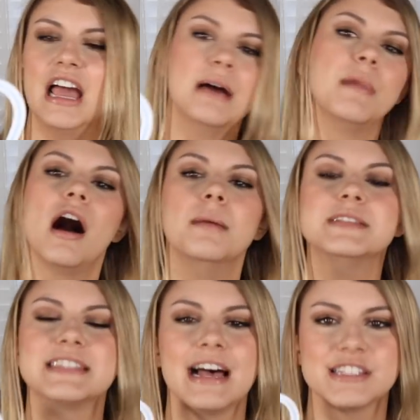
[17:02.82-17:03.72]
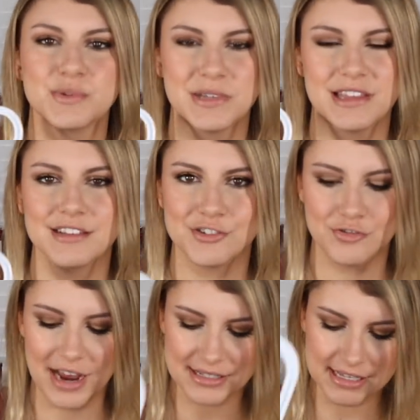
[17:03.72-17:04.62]
am obsessed with this
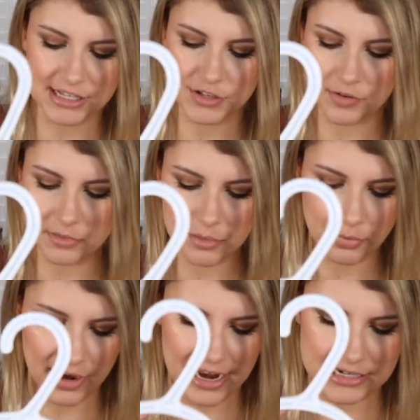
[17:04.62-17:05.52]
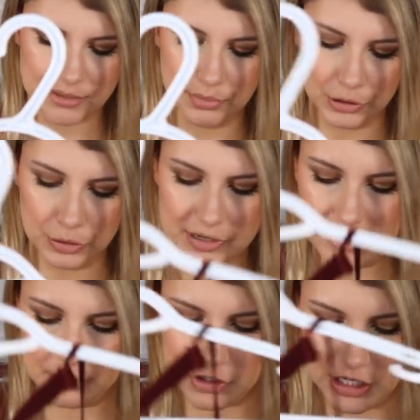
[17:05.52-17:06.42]
dress. This is from the brand Blue
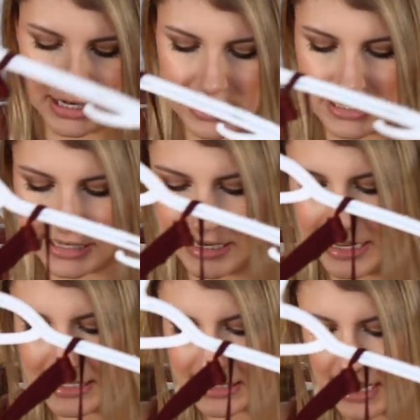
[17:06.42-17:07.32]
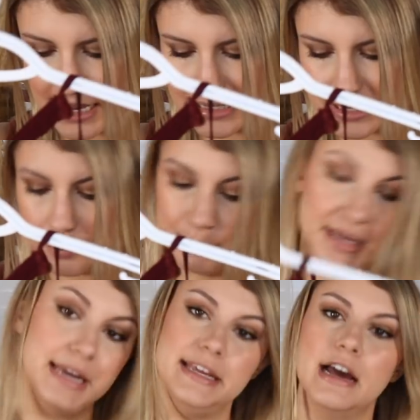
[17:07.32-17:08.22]
Kimchi. It is in a size
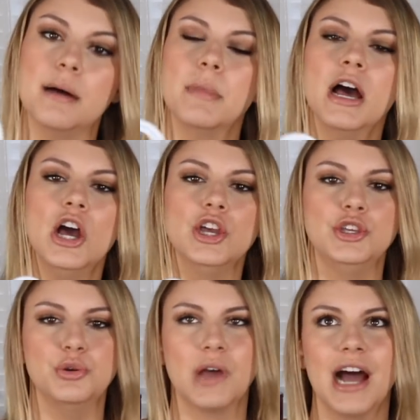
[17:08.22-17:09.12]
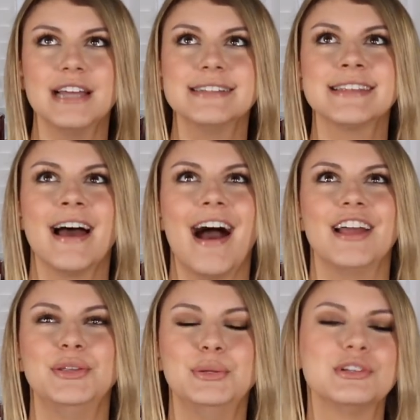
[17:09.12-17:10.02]
medium. You guys,
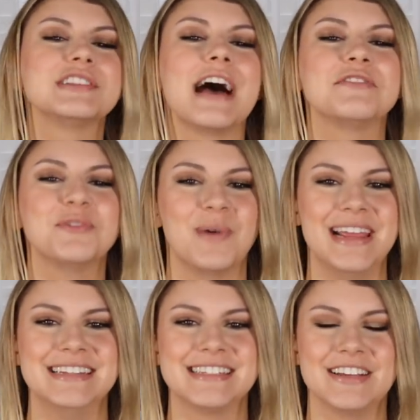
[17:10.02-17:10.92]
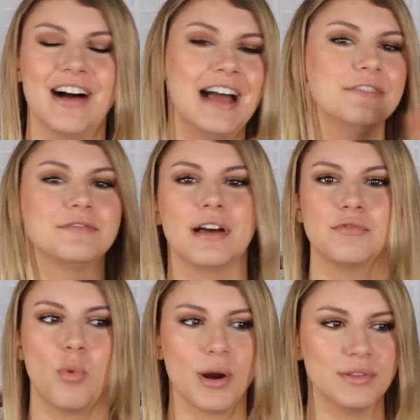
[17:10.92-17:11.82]
you just have to wait until
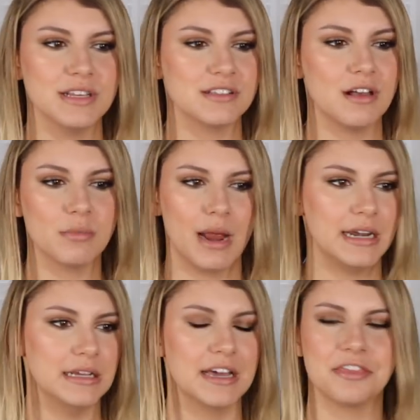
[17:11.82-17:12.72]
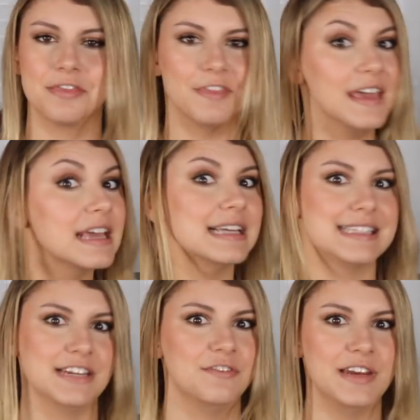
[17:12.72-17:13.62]
I've worn this already. I think
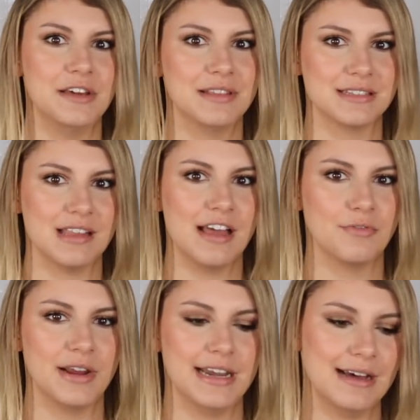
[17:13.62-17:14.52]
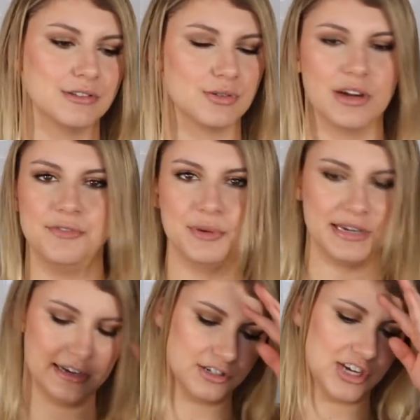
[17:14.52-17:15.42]
it's in a video that's live right now. Sorry if you can
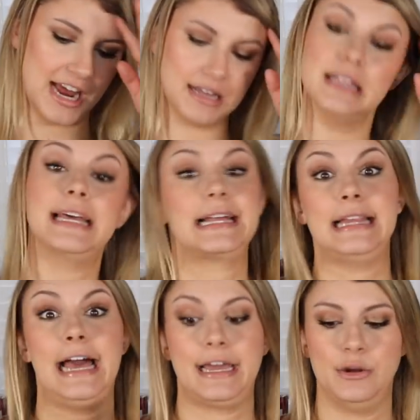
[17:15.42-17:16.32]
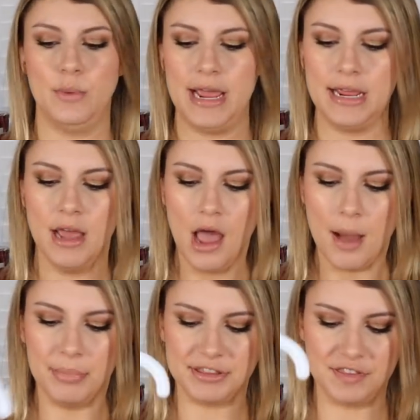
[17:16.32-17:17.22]
hear Jack click clacking away.
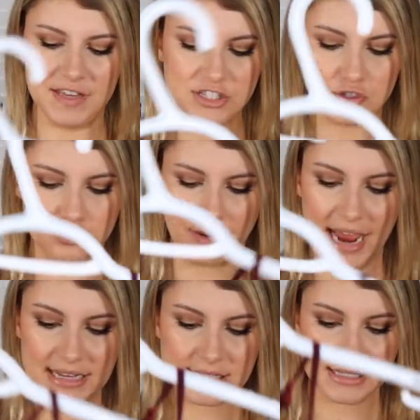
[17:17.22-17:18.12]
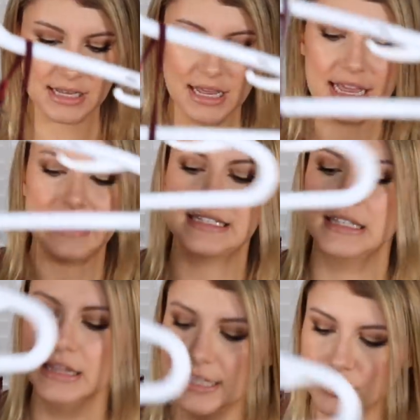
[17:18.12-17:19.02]
But this dress is
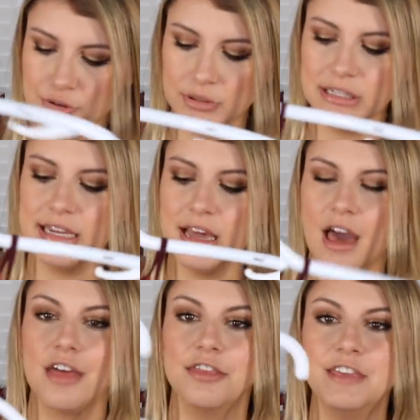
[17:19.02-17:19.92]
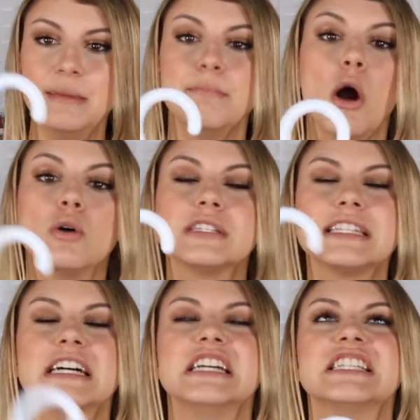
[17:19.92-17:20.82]
literally the
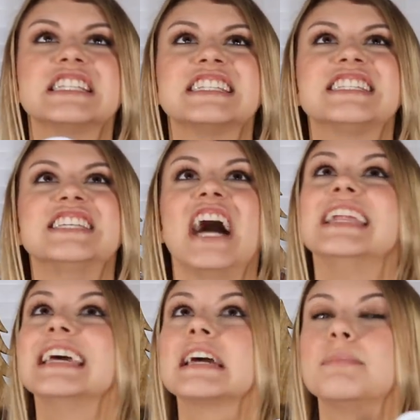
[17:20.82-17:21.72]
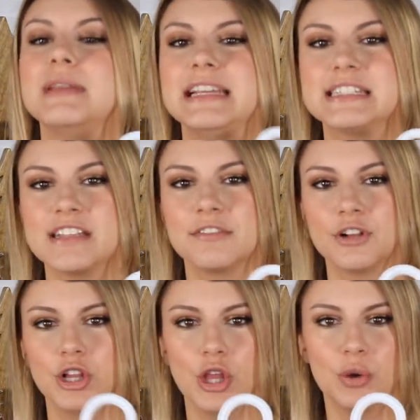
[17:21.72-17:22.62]
most stunning piece of
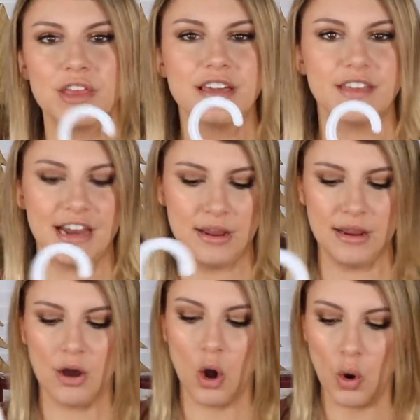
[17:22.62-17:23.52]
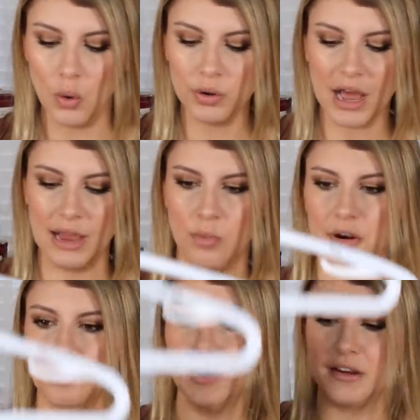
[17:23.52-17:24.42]
clothing that I own. I
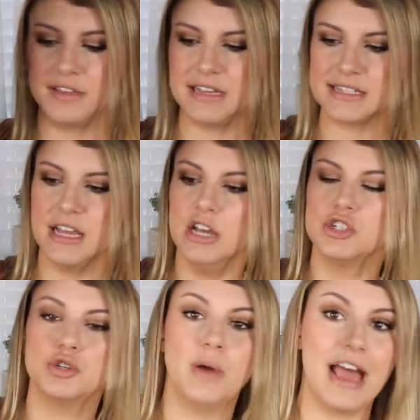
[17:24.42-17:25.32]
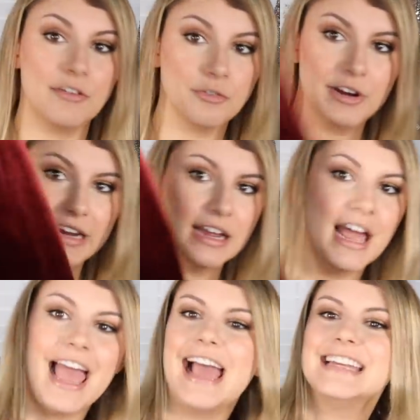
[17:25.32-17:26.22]
want to wear this to every
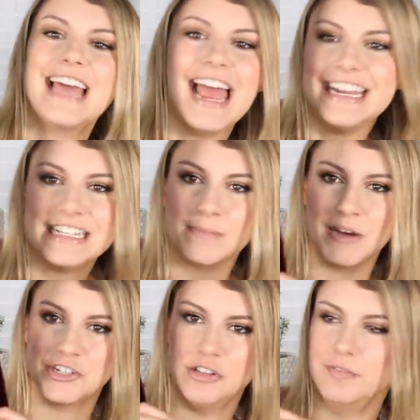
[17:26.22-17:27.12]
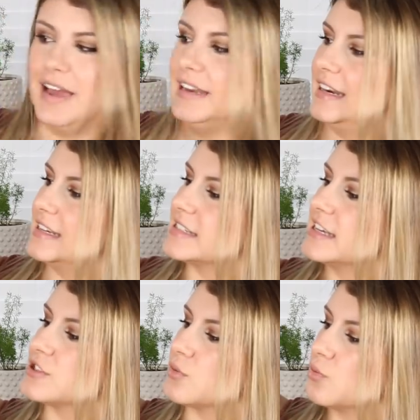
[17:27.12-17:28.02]
and any special event. It is
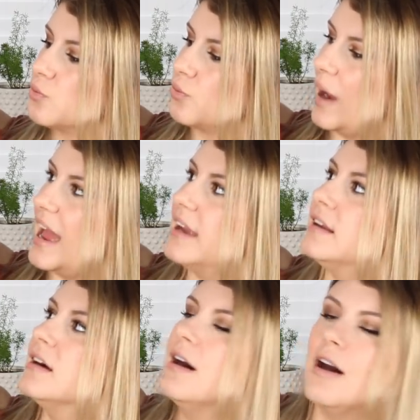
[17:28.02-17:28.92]
this red